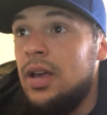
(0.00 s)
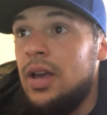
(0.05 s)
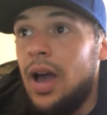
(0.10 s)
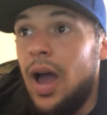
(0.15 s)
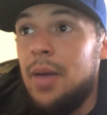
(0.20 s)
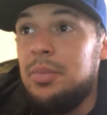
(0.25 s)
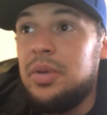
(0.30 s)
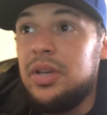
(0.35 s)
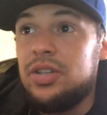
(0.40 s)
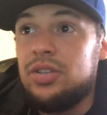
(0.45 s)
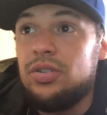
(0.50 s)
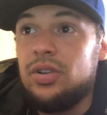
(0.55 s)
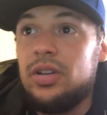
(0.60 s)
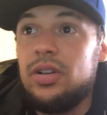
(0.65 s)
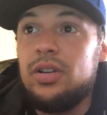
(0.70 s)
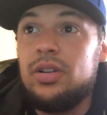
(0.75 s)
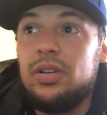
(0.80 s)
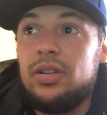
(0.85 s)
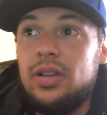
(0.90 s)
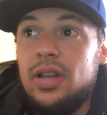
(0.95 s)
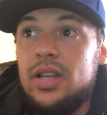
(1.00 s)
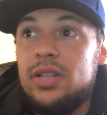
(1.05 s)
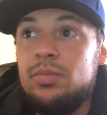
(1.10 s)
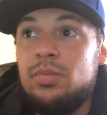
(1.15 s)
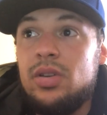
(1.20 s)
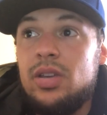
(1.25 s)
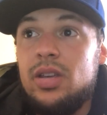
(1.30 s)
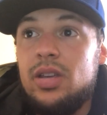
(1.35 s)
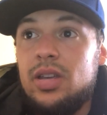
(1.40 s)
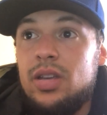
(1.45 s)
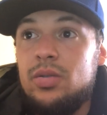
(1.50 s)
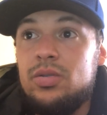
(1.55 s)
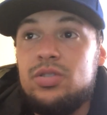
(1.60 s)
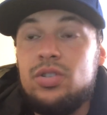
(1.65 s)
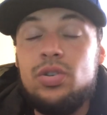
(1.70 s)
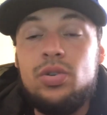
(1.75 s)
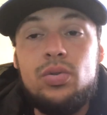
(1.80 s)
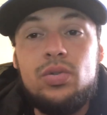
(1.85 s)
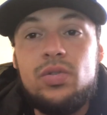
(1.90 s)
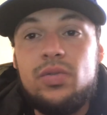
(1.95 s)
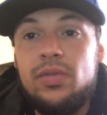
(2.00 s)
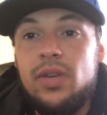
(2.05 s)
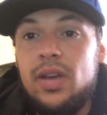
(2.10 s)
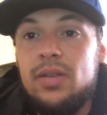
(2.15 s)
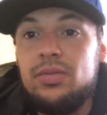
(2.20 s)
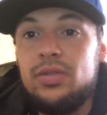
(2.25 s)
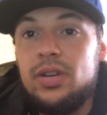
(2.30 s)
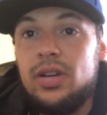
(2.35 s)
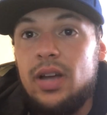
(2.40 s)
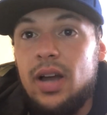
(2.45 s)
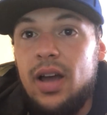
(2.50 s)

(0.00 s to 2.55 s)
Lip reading: I picked Gregor Gillespie. He was a huge favorite.